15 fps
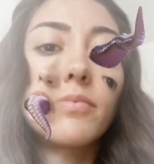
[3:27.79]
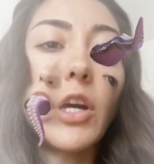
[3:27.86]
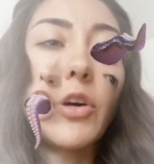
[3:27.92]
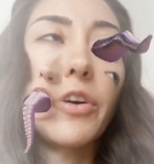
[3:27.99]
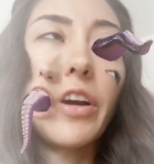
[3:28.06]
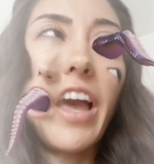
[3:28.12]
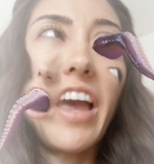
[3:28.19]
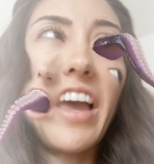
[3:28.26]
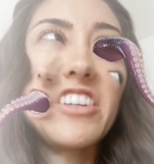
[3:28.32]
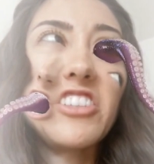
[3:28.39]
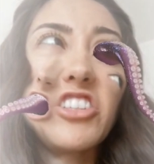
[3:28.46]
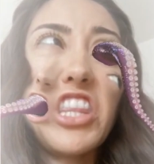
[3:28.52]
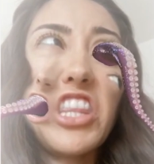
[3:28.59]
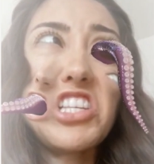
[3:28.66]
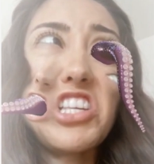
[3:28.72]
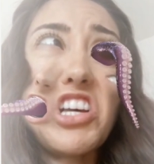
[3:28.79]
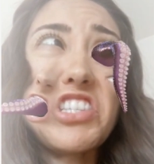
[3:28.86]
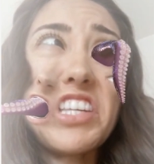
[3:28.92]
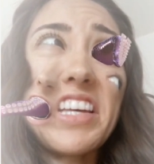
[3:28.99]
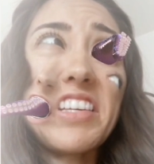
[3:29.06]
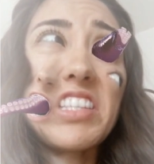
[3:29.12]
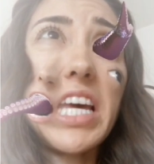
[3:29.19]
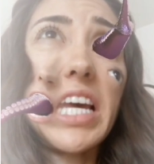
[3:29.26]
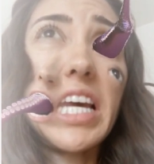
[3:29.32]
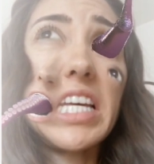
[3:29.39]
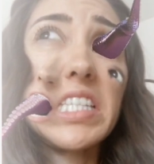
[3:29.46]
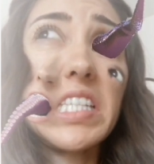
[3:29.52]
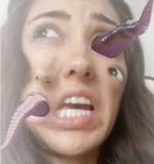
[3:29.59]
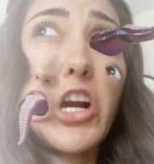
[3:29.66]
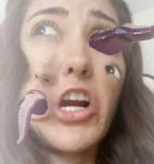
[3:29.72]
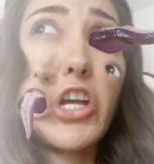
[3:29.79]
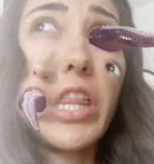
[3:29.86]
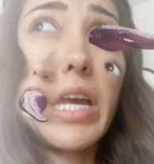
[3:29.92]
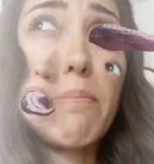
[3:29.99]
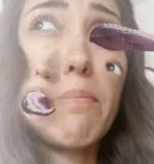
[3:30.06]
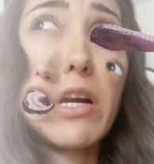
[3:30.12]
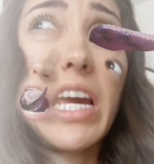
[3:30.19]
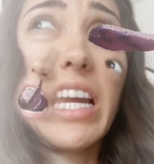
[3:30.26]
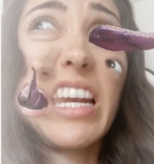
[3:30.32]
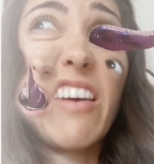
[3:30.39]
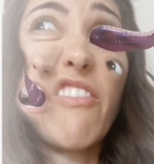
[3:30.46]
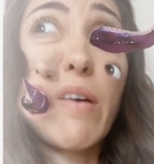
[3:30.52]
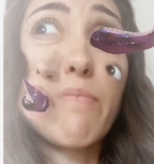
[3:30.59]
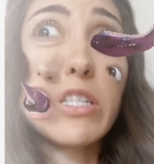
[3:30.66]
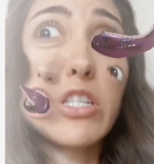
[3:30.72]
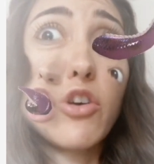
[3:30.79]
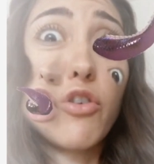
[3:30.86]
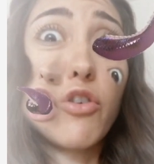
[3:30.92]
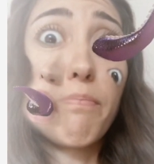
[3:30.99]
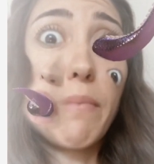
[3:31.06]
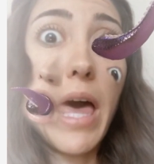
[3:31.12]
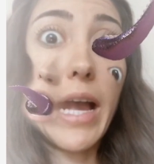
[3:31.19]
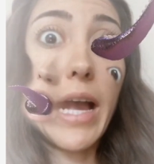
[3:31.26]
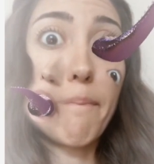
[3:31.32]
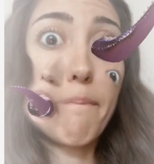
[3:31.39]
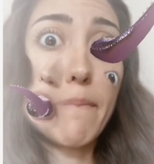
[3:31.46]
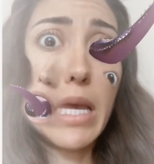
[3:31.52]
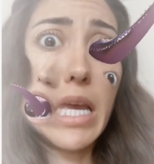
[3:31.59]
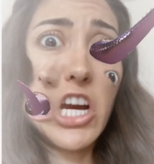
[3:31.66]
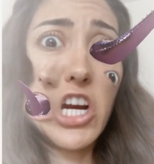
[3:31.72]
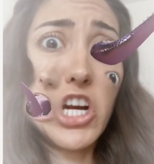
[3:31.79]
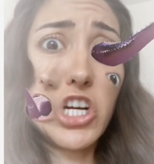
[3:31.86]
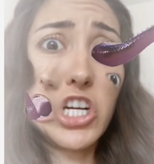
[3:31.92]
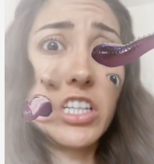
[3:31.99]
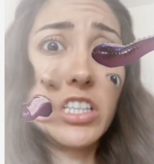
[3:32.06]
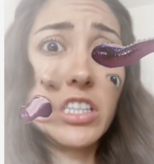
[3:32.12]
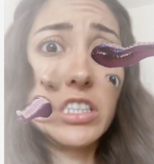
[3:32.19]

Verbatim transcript: Oh gosh, this all sounds like a scarily predictive episode of Black Mirror.